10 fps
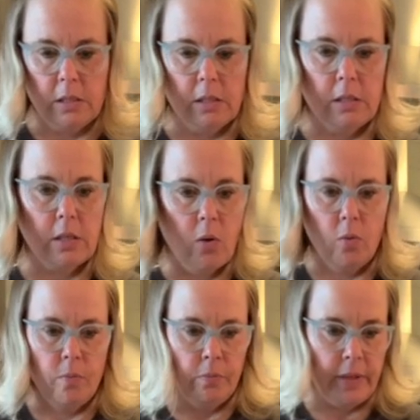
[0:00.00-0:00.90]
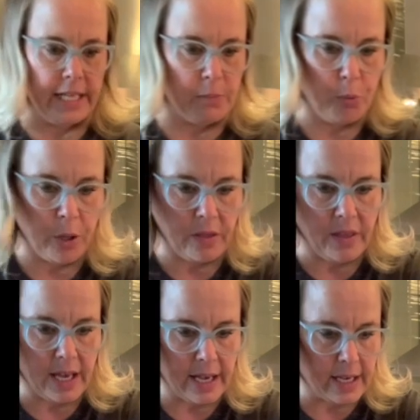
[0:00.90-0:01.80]
So let's put
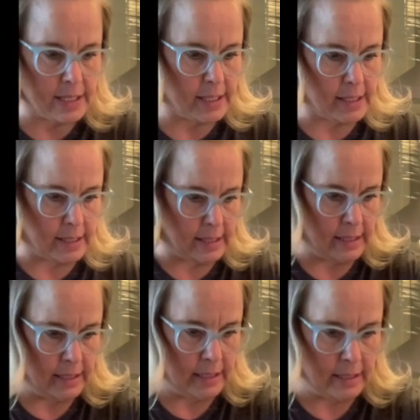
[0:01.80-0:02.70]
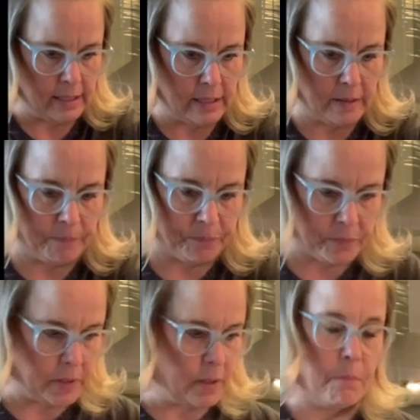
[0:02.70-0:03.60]
this
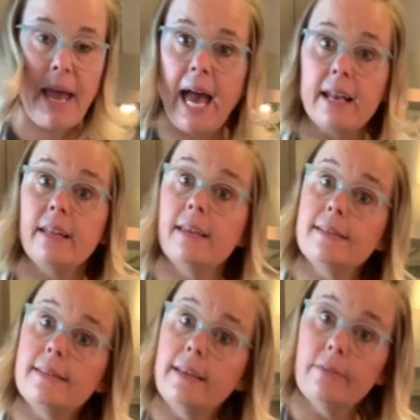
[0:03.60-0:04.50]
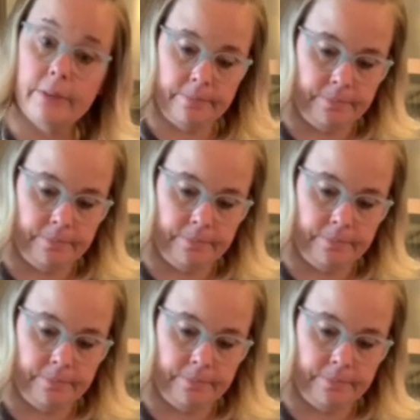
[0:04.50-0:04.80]
pan into the oven.